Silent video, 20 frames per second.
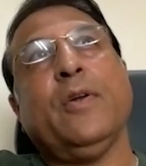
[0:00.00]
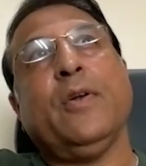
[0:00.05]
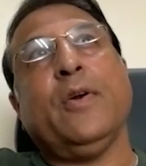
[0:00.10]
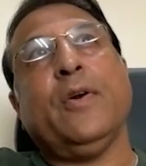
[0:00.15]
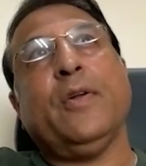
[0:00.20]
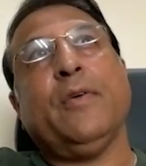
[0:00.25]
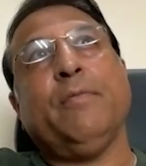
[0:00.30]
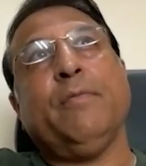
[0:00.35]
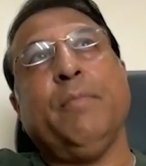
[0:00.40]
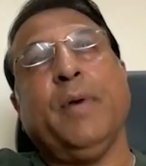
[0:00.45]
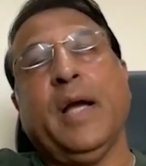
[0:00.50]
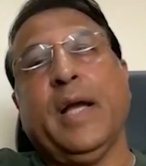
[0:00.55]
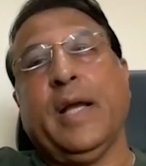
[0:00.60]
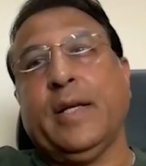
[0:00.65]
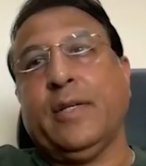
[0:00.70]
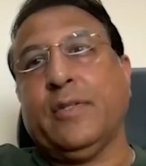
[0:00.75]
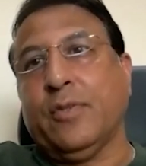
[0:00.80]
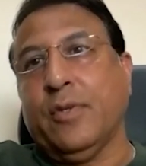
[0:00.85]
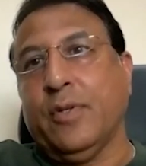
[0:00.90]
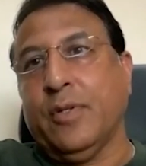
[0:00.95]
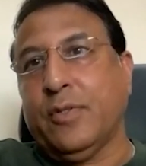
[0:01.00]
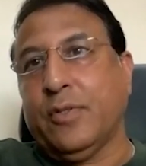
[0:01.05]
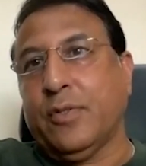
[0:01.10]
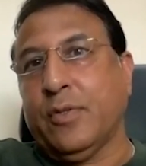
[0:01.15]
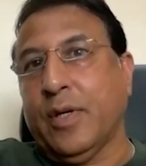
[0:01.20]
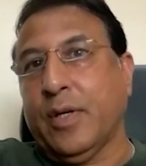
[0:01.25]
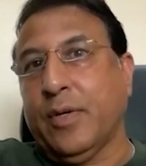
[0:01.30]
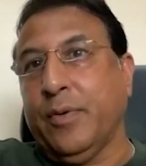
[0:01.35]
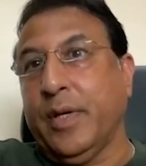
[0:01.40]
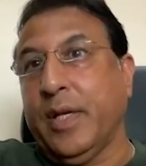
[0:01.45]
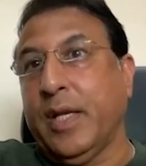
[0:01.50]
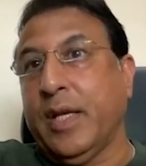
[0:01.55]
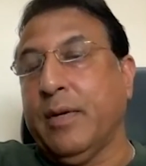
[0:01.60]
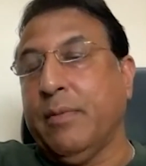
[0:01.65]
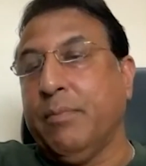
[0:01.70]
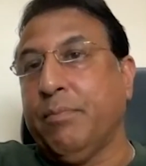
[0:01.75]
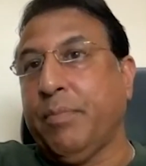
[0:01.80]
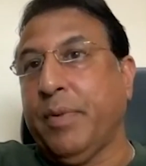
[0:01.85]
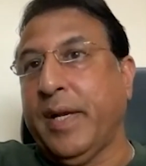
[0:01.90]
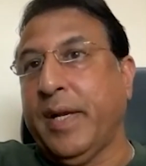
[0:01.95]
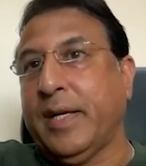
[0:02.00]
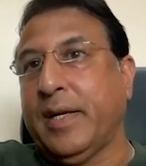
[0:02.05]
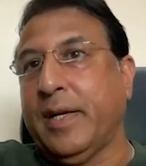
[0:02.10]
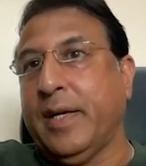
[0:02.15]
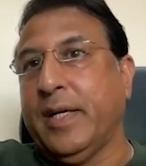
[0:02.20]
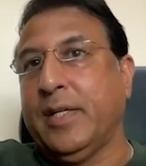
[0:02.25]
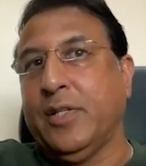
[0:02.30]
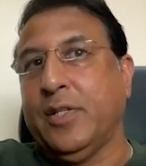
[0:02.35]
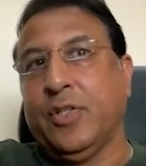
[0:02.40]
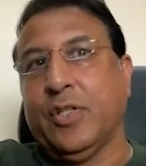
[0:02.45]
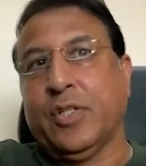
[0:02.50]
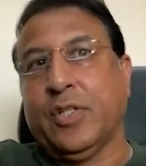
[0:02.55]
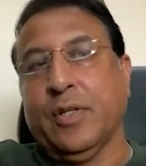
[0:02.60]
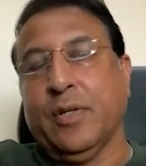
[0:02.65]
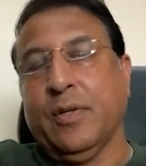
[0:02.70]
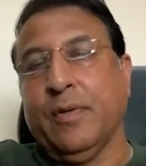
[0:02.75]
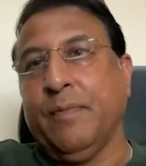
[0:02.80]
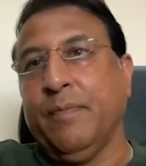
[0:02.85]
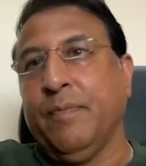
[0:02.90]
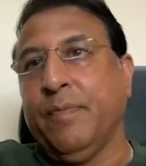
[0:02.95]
a lot of banks also are going completely digital.